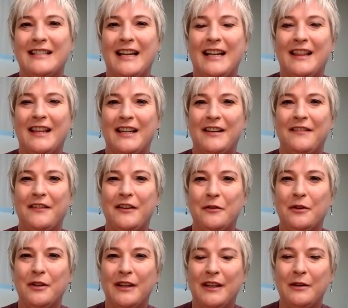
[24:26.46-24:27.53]
say that if you
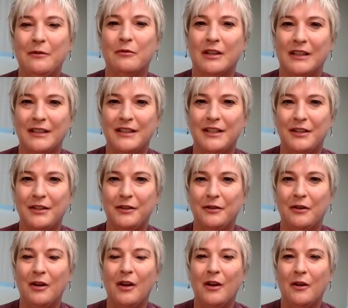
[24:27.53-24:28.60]
really want
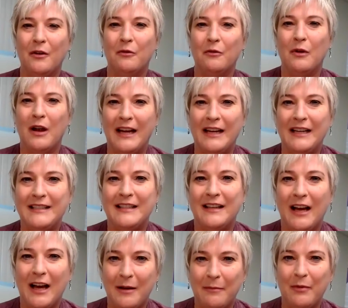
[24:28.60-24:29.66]
to rise
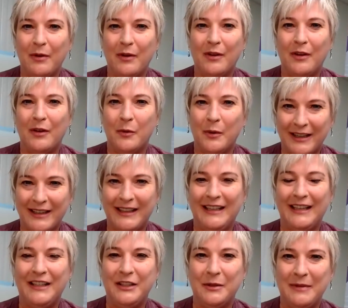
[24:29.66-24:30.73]
up
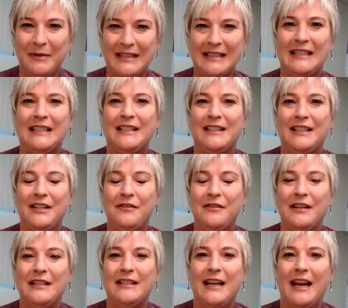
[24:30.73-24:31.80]
quickly in your business, then you
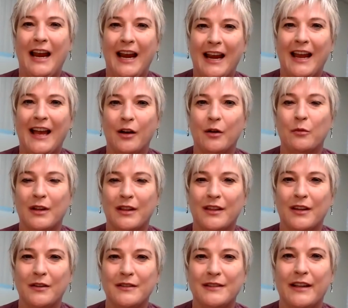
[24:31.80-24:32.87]
need to hang out with
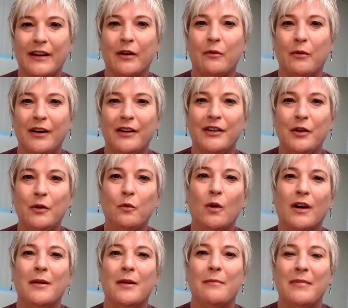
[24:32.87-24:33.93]
those that are where you
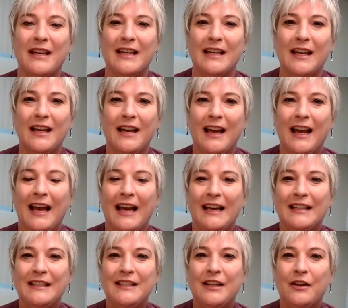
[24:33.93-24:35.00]
want to be.
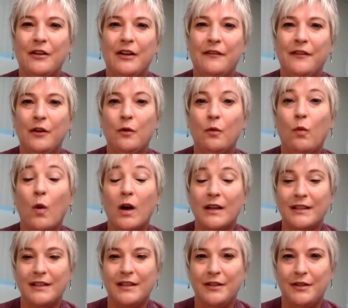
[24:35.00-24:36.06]
And so, if you
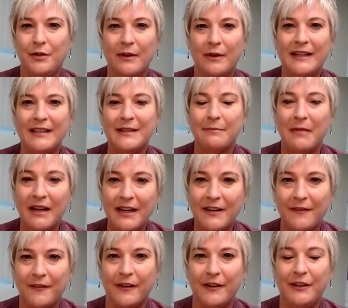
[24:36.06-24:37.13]
want to raise money
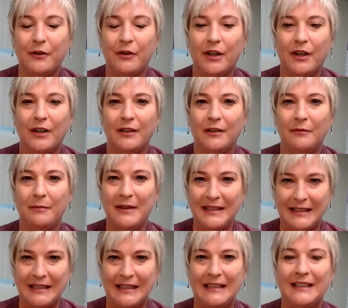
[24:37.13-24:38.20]
for your
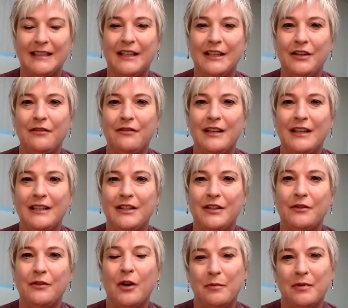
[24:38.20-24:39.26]
business, then you need
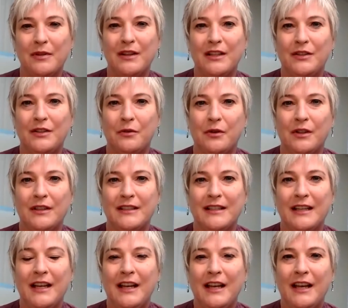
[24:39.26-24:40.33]
to open the doors
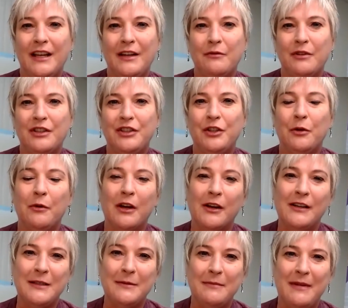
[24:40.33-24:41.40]
in which you are
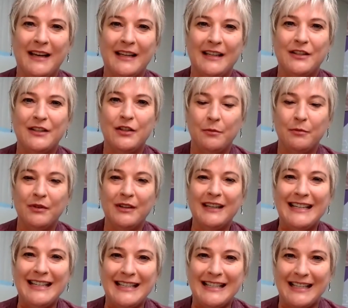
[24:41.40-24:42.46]
going to make it super
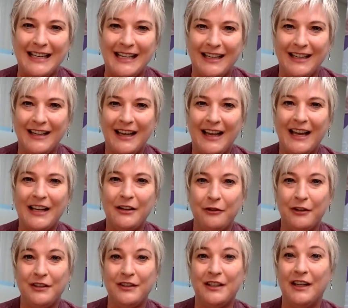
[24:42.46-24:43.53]
easy and
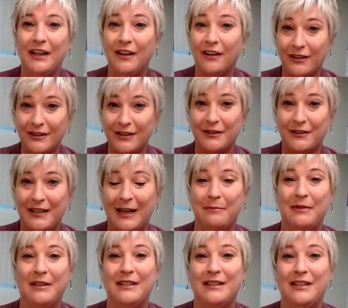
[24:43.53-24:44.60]
efficient, and also
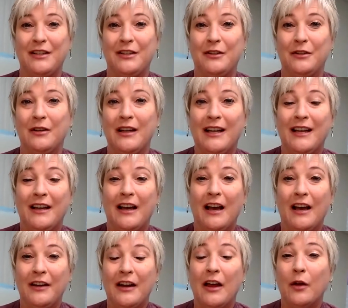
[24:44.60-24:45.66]
tap into
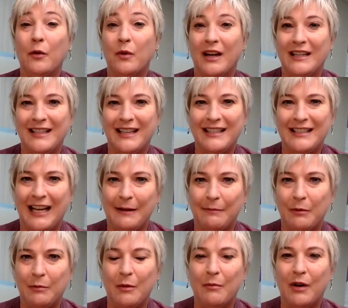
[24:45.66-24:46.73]
an otherwise
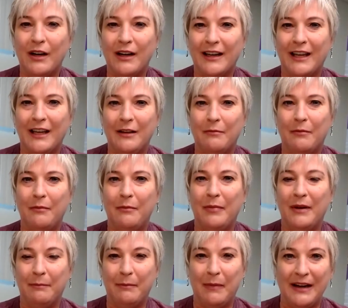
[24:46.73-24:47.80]
untappable market
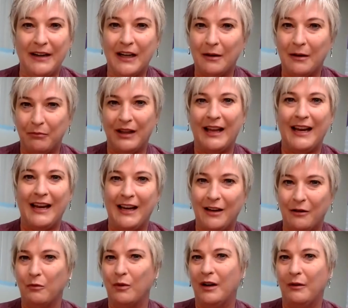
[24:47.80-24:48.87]
by not
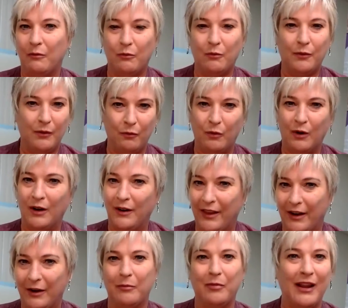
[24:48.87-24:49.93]
playing where where
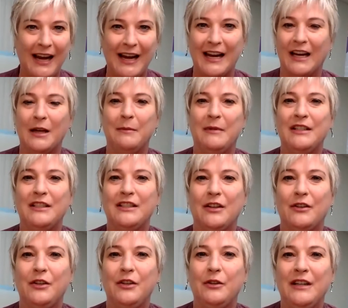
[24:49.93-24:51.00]
they're playing. I mean, so
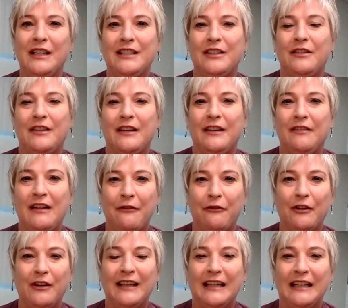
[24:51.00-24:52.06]
you need to
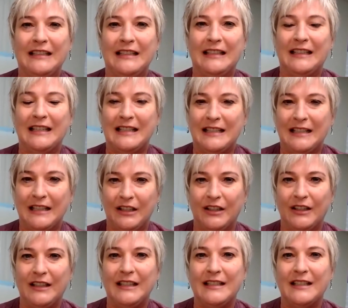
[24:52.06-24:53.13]
definitely consider
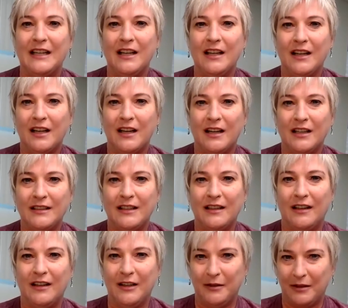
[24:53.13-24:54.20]
this con,
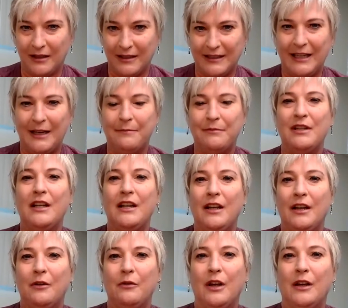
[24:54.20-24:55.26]
uh, concept
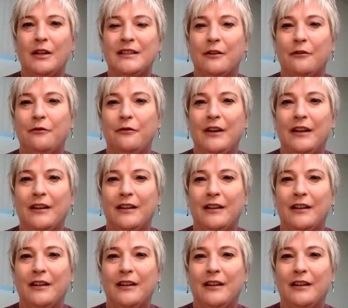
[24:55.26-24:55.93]
uh, Sophie,